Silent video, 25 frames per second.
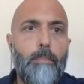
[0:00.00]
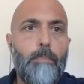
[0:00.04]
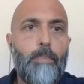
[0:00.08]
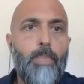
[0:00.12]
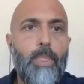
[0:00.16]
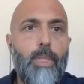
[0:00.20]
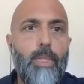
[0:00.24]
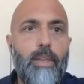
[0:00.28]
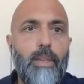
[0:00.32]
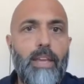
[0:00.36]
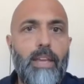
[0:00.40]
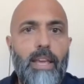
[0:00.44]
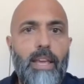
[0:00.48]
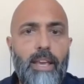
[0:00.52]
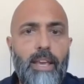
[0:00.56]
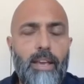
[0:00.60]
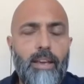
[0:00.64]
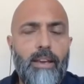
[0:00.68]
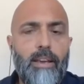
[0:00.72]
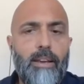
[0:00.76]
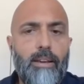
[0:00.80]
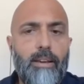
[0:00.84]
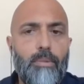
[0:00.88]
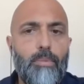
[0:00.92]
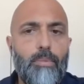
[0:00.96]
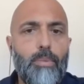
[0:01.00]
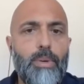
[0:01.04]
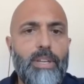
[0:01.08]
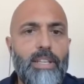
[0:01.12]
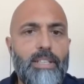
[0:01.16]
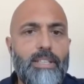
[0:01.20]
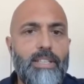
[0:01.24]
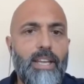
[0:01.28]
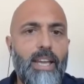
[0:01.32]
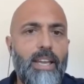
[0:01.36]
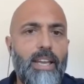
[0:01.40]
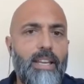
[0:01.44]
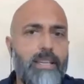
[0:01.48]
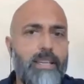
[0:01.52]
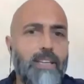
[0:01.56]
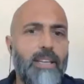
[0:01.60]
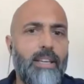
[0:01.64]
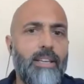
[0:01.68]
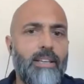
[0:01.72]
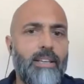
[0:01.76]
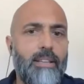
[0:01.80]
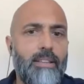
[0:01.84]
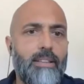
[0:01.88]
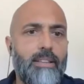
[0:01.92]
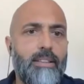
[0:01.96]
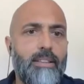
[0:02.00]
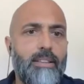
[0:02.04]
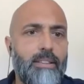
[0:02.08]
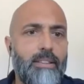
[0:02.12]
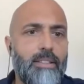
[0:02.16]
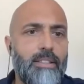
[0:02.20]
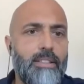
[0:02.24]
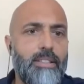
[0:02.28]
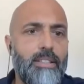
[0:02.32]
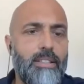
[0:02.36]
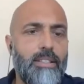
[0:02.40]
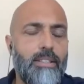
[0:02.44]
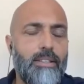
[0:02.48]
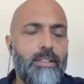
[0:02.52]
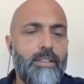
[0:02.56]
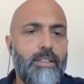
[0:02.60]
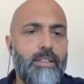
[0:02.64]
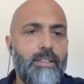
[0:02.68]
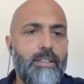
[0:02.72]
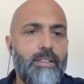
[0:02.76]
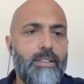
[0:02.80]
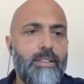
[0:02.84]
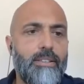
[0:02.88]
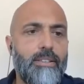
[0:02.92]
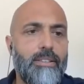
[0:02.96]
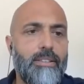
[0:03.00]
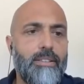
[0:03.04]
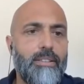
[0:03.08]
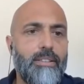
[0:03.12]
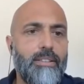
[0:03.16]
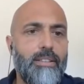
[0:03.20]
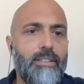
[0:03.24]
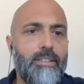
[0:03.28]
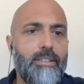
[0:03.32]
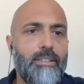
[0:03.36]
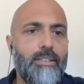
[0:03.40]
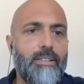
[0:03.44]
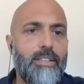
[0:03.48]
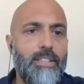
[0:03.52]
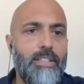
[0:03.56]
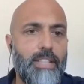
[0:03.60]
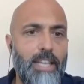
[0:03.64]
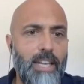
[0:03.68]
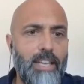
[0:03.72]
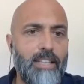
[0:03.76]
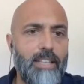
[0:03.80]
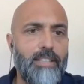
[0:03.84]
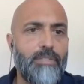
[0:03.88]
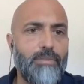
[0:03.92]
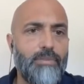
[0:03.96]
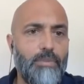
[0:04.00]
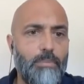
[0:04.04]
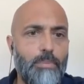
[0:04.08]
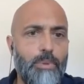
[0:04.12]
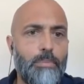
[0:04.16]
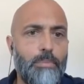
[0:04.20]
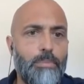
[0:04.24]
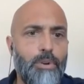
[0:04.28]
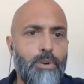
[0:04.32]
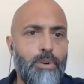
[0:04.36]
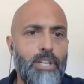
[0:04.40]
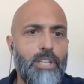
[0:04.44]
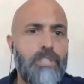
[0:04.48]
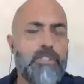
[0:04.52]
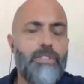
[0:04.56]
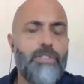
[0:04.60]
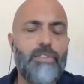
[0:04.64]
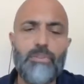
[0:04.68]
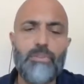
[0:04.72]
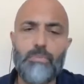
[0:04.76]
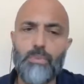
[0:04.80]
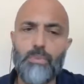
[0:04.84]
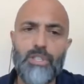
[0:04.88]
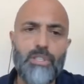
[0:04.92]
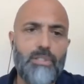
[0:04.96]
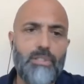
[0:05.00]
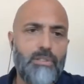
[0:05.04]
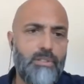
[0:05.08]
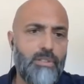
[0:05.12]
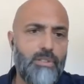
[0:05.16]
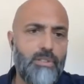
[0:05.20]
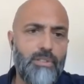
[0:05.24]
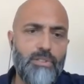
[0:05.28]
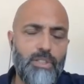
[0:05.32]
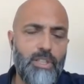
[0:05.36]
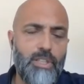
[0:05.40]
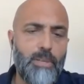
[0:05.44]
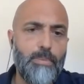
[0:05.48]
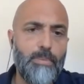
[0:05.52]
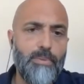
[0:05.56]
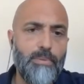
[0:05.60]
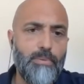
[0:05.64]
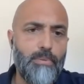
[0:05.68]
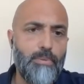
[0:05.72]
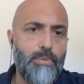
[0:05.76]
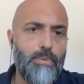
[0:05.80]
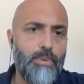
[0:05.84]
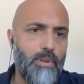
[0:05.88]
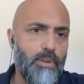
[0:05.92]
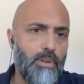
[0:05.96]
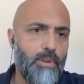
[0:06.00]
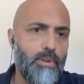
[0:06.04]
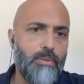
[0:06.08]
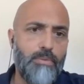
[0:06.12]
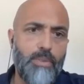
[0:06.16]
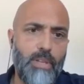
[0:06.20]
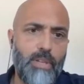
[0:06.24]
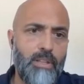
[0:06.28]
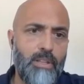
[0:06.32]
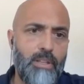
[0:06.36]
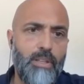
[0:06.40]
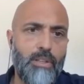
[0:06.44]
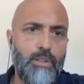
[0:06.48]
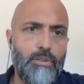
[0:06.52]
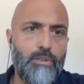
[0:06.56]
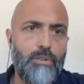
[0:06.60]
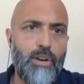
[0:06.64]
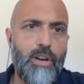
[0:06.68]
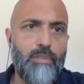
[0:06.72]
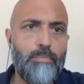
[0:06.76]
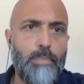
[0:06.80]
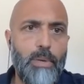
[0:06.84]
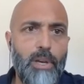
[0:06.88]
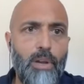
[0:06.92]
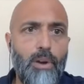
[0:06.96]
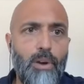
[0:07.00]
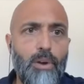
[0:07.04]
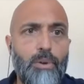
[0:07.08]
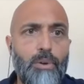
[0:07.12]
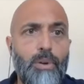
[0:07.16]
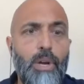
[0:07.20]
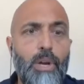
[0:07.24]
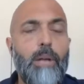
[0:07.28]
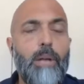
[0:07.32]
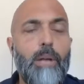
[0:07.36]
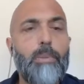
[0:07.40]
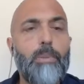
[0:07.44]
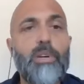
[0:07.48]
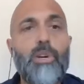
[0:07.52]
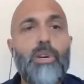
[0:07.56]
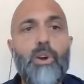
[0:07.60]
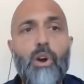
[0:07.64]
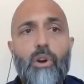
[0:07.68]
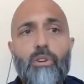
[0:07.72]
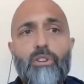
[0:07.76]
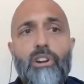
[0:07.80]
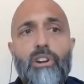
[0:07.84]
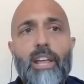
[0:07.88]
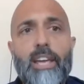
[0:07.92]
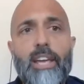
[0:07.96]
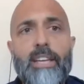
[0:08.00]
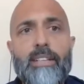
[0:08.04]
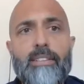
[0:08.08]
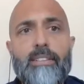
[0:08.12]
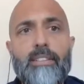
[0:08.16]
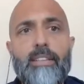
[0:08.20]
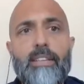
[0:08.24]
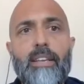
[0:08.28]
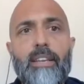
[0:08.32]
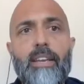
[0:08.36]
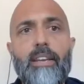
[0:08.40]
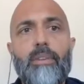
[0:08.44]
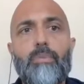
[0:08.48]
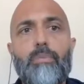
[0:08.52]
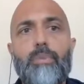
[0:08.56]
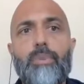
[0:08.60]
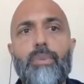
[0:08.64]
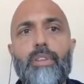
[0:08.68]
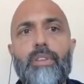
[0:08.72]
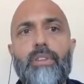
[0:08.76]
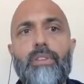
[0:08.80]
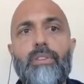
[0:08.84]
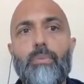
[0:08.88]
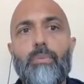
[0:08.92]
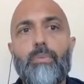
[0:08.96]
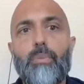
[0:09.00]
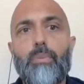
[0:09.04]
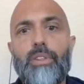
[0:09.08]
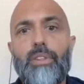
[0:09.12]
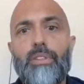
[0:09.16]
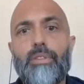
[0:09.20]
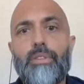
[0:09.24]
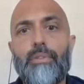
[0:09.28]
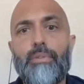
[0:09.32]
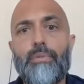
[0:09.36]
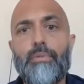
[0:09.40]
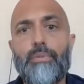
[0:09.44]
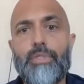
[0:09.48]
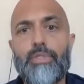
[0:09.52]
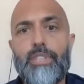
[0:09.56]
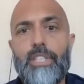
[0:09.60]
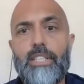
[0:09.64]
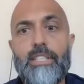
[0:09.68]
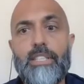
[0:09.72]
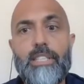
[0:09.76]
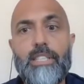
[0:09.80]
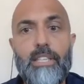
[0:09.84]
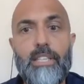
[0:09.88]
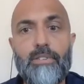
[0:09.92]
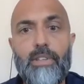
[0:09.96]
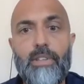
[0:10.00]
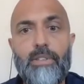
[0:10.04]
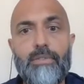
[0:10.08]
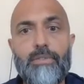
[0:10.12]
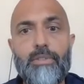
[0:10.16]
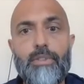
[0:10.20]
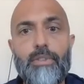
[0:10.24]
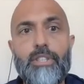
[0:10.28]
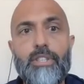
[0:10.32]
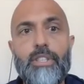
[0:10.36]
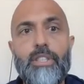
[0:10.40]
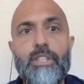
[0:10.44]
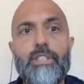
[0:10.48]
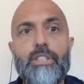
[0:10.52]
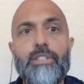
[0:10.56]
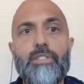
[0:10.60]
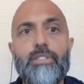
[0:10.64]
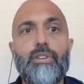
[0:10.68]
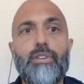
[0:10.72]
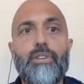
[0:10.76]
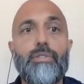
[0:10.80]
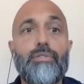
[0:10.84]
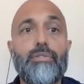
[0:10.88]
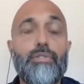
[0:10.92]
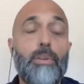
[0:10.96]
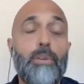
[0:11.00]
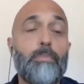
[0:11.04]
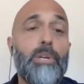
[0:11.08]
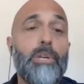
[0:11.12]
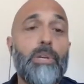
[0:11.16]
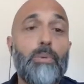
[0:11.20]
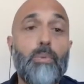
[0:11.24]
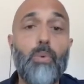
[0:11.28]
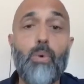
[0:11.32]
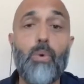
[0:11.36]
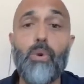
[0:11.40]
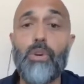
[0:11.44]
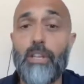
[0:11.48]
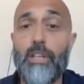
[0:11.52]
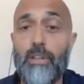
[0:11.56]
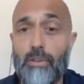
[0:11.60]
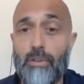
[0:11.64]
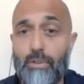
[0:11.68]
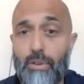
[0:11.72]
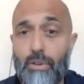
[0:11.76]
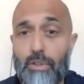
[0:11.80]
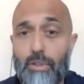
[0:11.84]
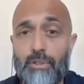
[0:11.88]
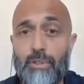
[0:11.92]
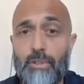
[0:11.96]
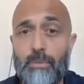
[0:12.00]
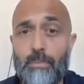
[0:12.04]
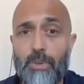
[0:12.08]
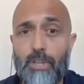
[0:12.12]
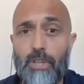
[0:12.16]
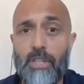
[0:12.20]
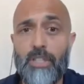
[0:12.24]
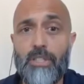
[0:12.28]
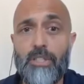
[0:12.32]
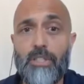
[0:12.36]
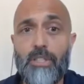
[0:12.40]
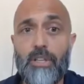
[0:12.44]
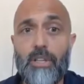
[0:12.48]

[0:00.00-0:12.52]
Here we're taking the data from the bridge, which you can see, in the graph below, but correlating it with the CCTV footage of somebody walking across the bridge.